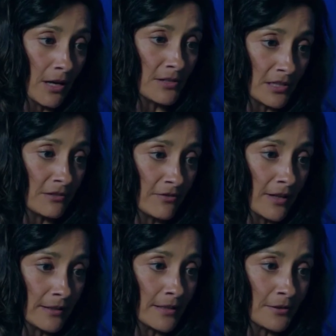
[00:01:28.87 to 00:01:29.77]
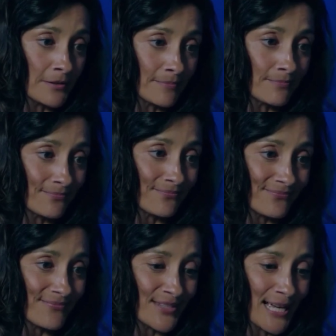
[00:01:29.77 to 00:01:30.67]
Ask her to find her and
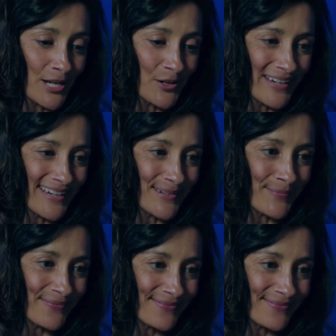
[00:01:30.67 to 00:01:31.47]
tell her you're here.